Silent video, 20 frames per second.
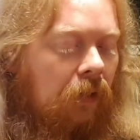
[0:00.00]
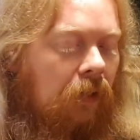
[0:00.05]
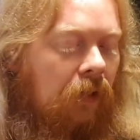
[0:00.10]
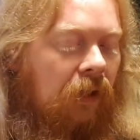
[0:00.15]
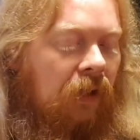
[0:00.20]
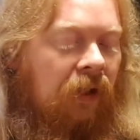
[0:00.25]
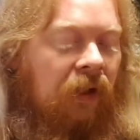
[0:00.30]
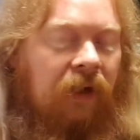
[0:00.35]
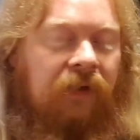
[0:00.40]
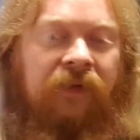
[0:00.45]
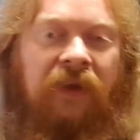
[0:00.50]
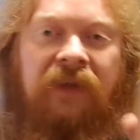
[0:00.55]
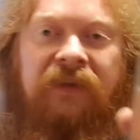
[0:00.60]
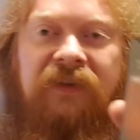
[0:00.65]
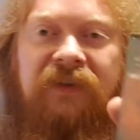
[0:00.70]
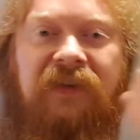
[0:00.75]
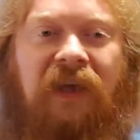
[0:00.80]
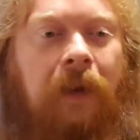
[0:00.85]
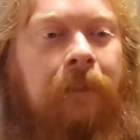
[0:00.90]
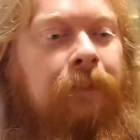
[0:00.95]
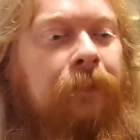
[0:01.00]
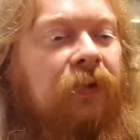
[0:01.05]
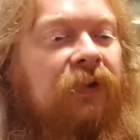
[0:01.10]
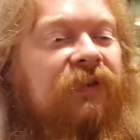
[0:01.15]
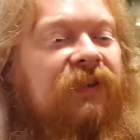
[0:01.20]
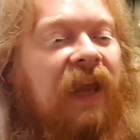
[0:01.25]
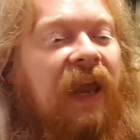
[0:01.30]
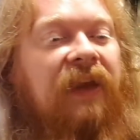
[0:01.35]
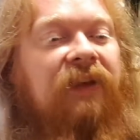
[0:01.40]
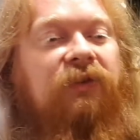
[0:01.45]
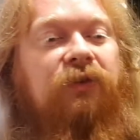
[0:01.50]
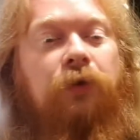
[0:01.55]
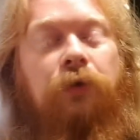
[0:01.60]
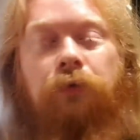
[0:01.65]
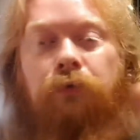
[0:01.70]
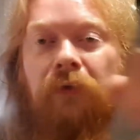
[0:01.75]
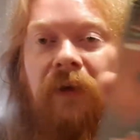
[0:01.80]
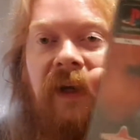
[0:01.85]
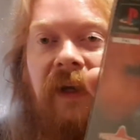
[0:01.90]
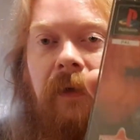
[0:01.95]
and that's Tempest
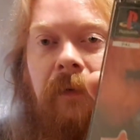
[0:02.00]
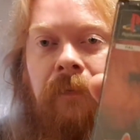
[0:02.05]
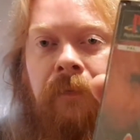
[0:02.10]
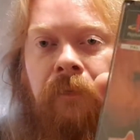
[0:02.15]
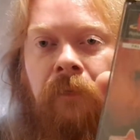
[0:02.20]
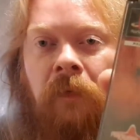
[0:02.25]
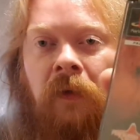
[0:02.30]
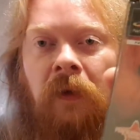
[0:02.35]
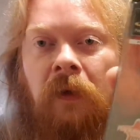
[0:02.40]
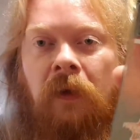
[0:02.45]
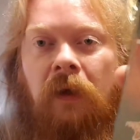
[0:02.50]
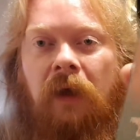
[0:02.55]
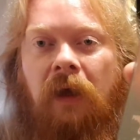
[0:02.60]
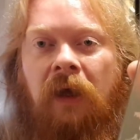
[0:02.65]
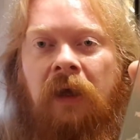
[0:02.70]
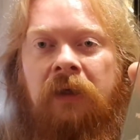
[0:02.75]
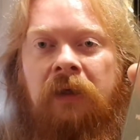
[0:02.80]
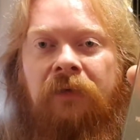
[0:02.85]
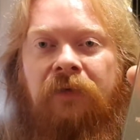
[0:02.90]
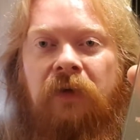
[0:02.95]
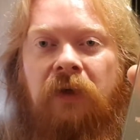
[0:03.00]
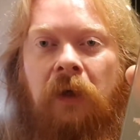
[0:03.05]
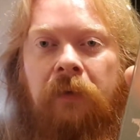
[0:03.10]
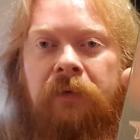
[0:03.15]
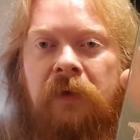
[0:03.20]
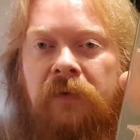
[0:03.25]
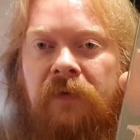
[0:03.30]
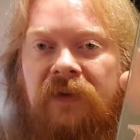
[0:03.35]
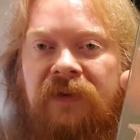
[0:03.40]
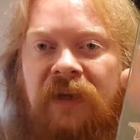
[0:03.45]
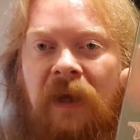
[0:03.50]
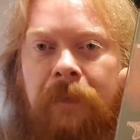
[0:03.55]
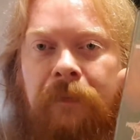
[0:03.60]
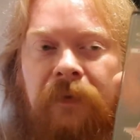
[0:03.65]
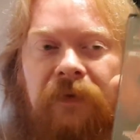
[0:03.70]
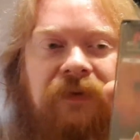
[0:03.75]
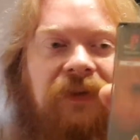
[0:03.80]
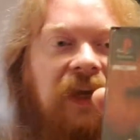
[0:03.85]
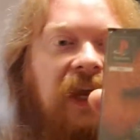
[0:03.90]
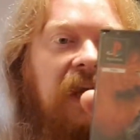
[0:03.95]
X3. And if you don't know the
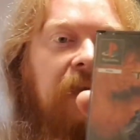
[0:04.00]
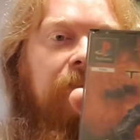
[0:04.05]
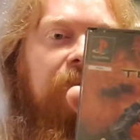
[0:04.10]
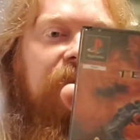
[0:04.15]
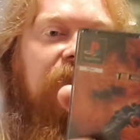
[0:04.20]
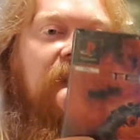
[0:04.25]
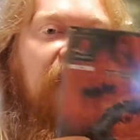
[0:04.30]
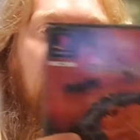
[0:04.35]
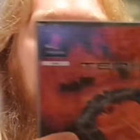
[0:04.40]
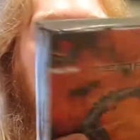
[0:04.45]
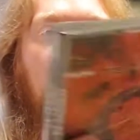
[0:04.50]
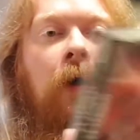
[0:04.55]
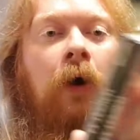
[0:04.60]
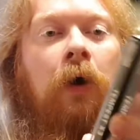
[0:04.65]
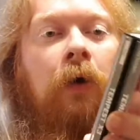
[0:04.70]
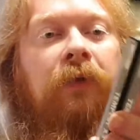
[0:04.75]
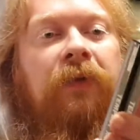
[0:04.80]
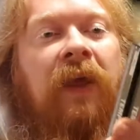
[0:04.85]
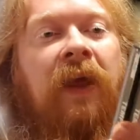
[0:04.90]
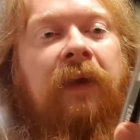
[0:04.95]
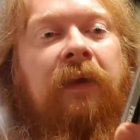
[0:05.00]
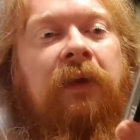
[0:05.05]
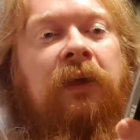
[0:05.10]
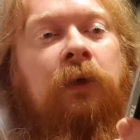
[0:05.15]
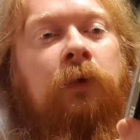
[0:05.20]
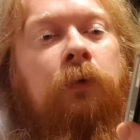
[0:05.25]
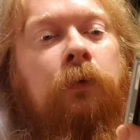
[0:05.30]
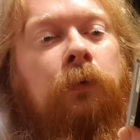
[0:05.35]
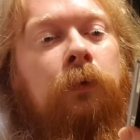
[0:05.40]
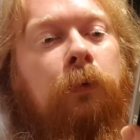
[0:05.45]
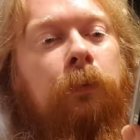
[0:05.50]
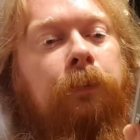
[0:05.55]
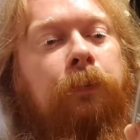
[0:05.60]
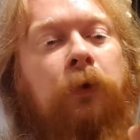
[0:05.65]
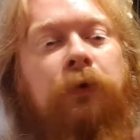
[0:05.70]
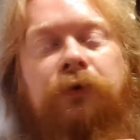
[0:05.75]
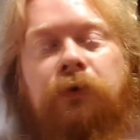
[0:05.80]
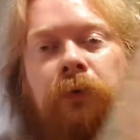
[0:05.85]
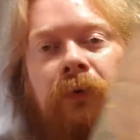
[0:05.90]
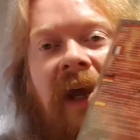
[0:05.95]
Tempest games, they are that little
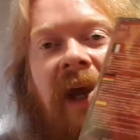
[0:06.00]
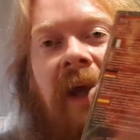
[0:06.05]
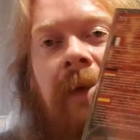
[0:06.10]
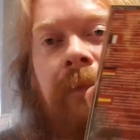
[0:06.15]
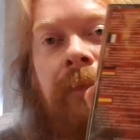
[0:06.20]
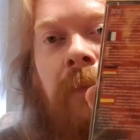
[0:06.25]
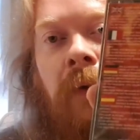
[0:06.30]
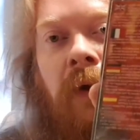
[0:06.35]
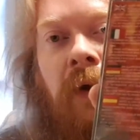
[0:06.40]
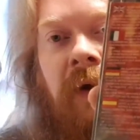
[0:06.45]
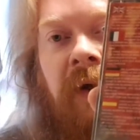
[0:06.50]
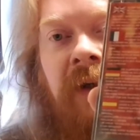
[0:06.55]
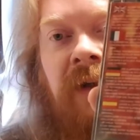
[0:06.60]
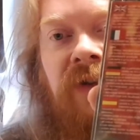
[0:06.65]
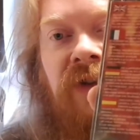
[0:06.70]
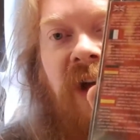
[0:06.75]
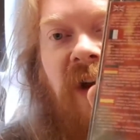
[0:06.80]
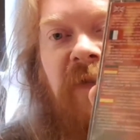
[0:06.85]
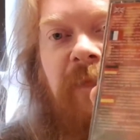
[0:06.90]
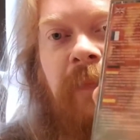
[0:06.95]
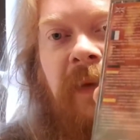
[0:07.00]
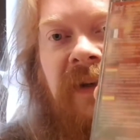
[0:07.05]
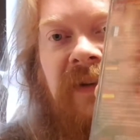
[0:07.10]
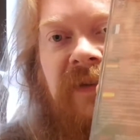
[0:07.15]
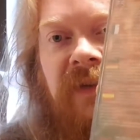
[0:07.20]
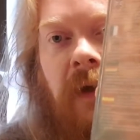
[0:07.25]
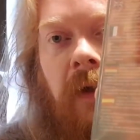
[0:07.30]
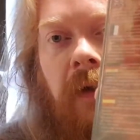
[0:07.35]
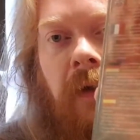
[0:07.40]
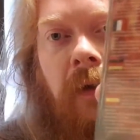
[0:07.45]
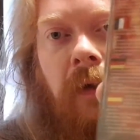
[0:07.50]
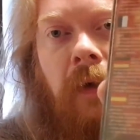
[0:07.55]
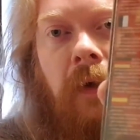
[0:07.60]
puzzle game by Jeff Minter.